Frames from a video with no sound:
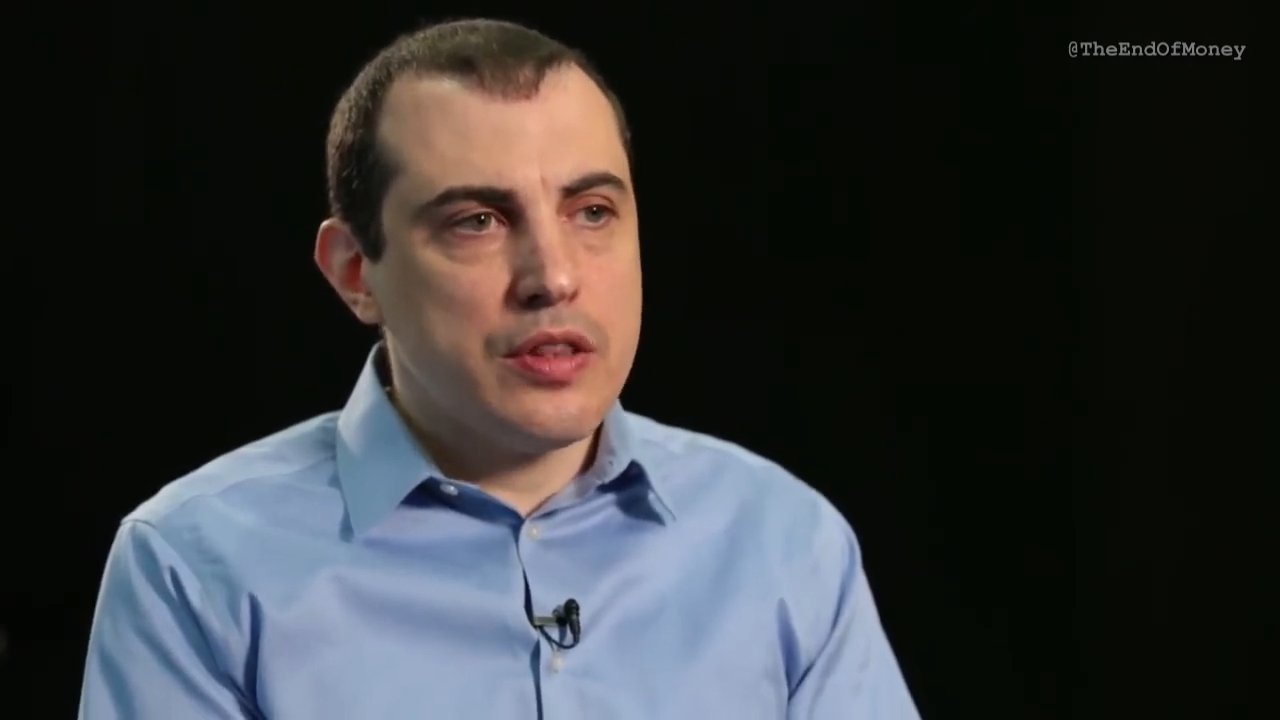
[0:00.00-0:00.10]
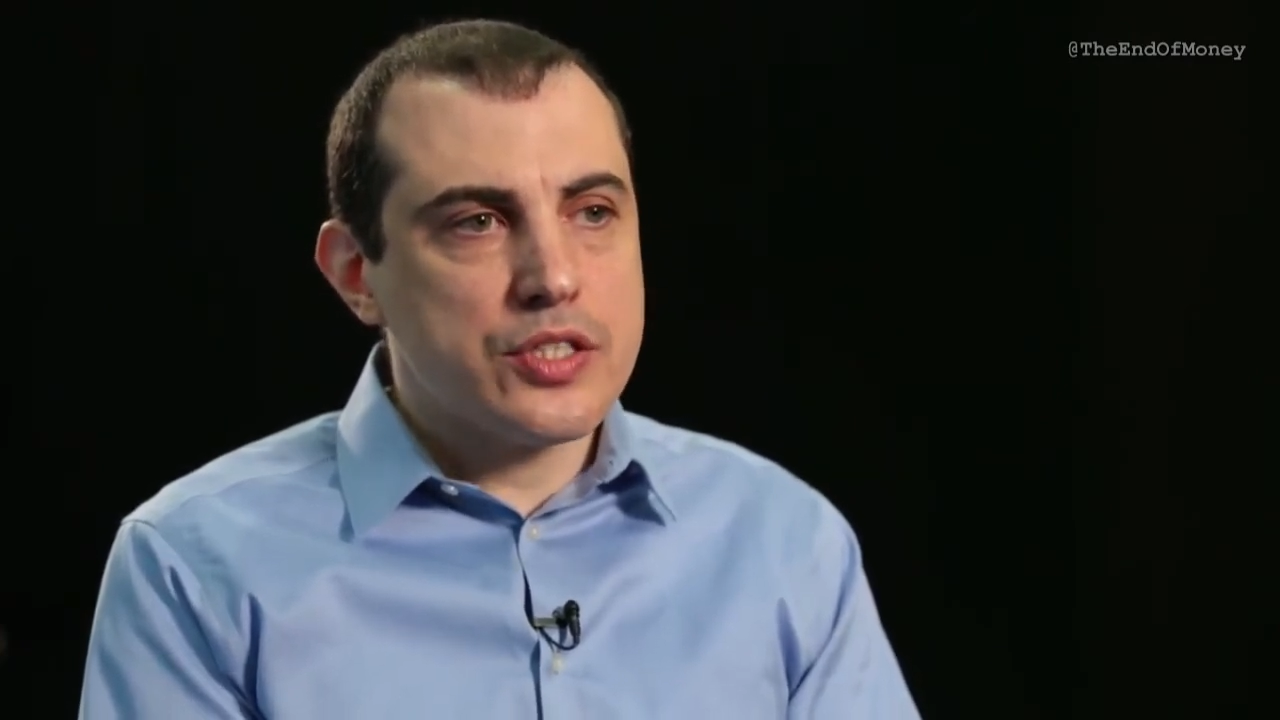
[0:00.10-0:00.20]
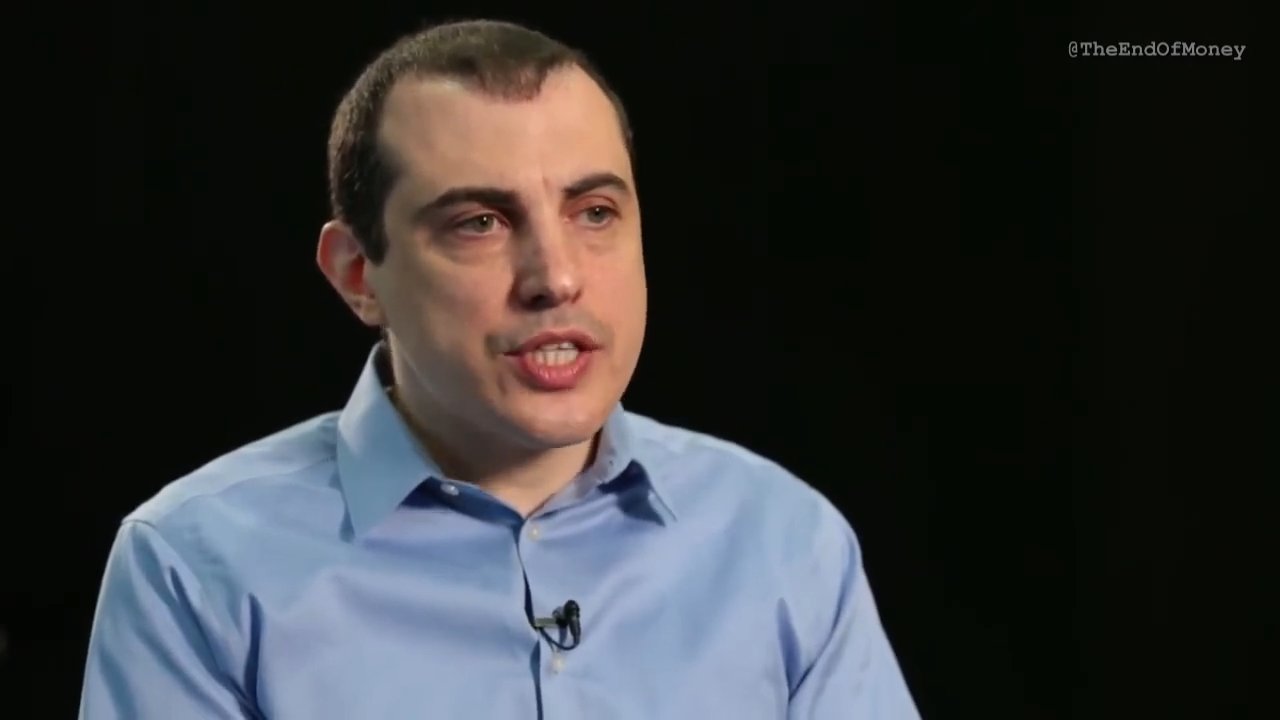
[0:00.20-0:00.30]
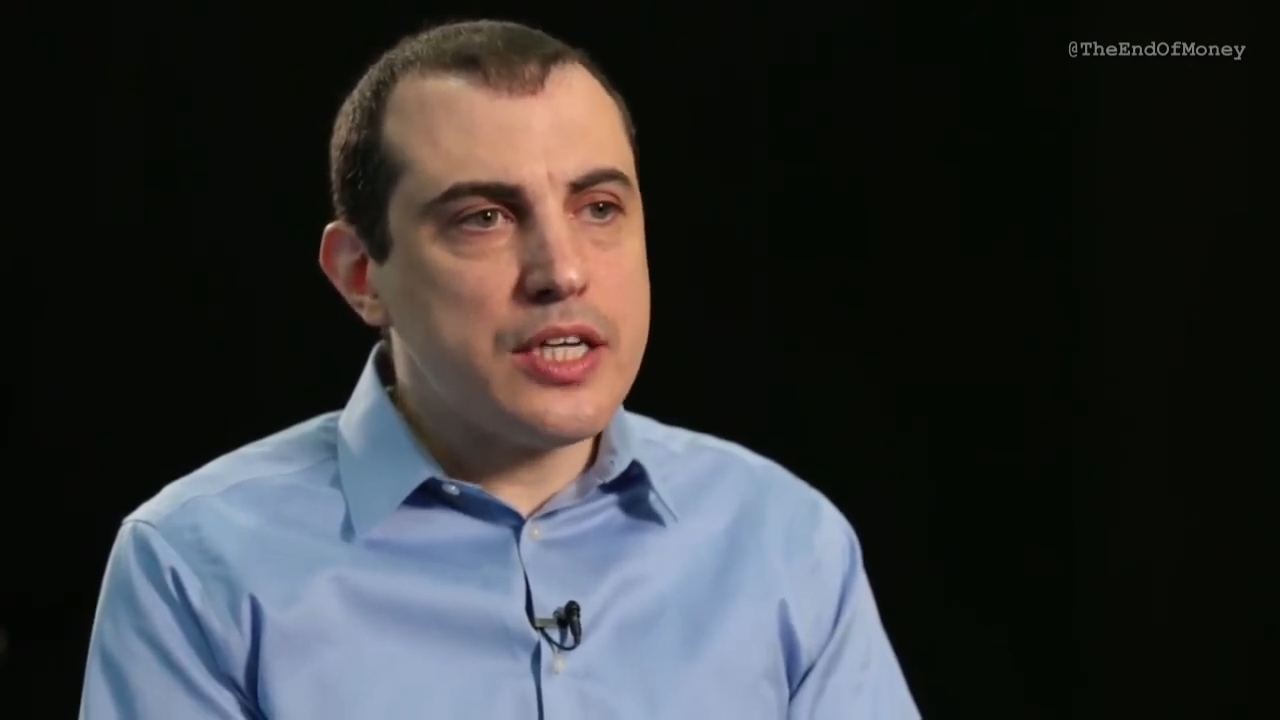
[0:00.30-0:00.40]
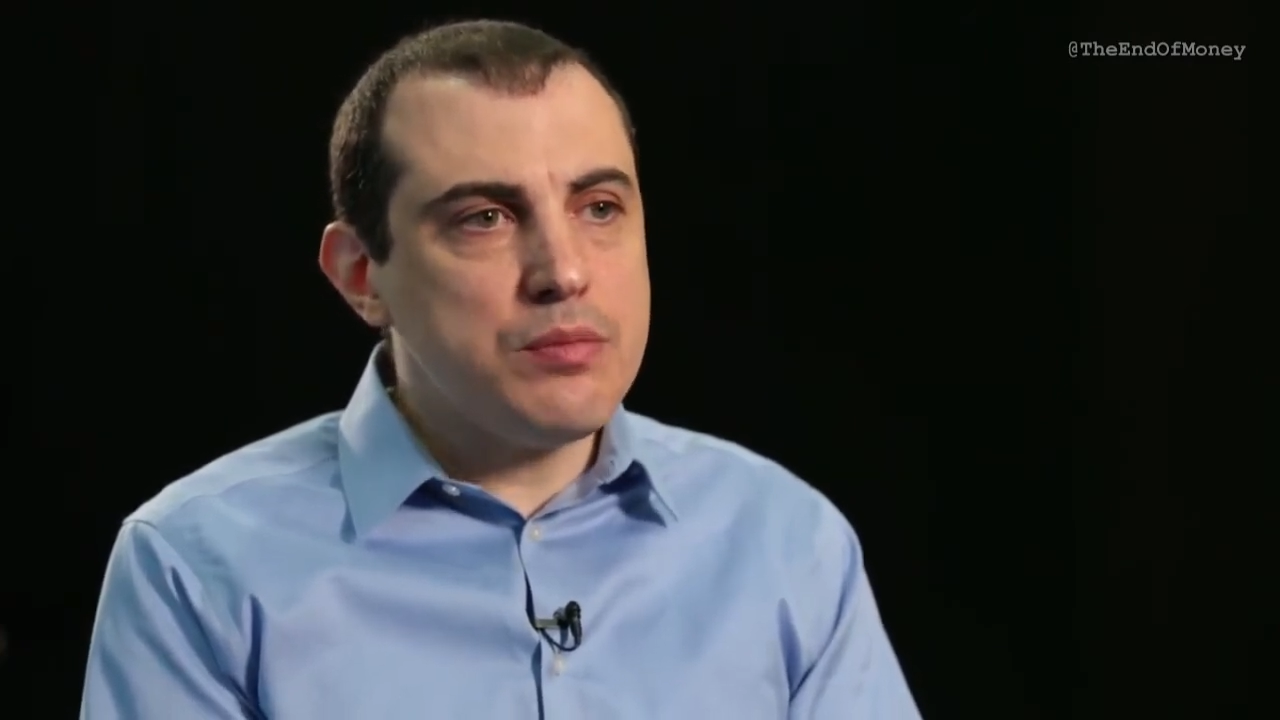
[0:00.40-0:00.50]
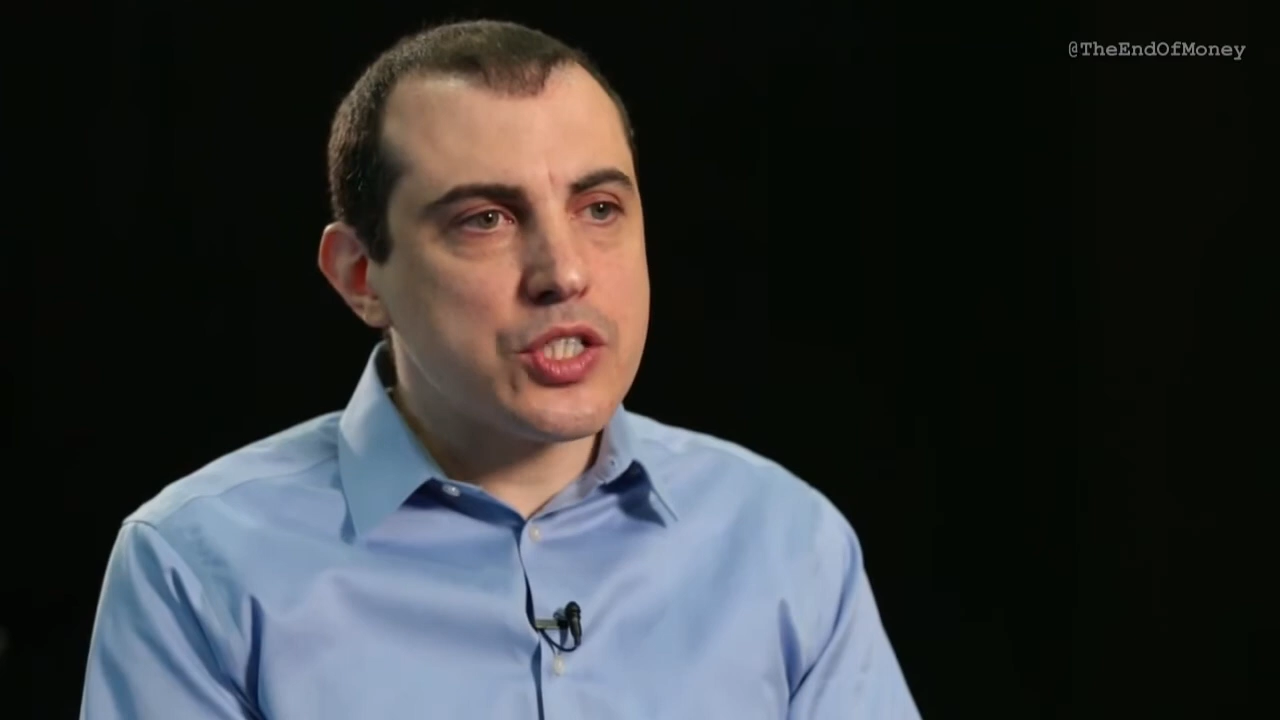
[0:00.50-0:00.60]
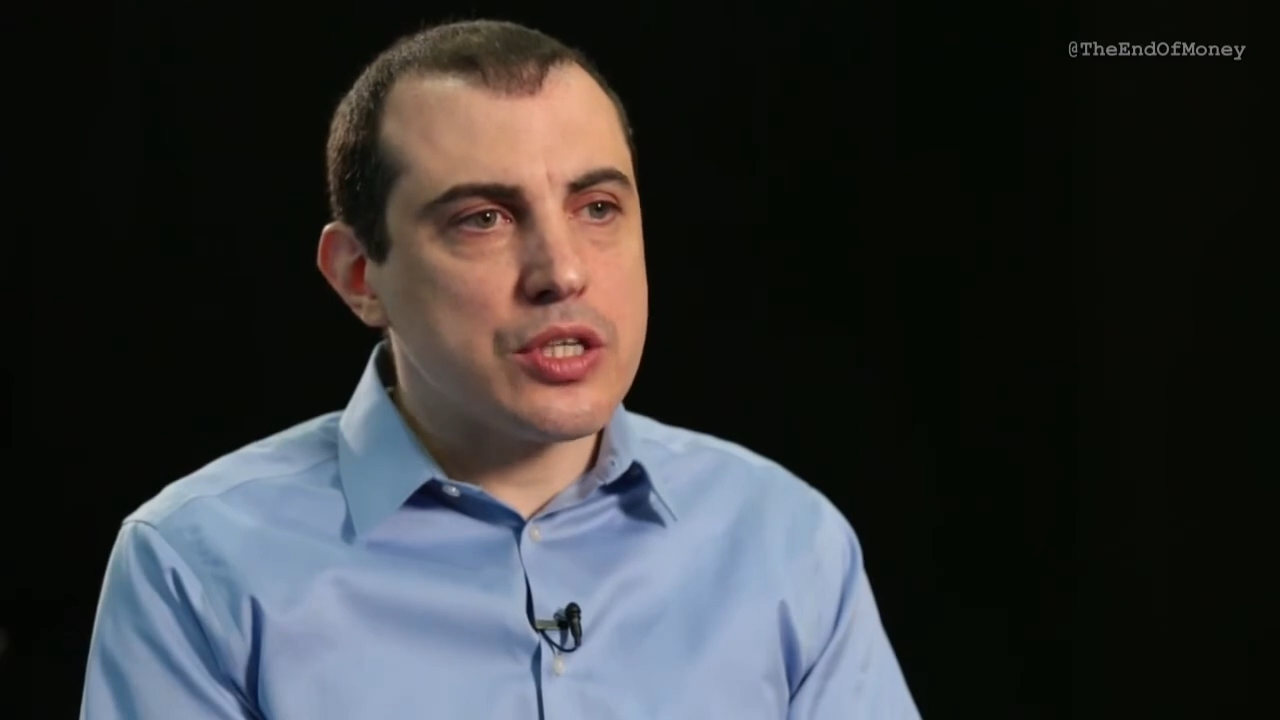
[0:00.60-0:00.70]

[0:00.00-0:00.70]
The second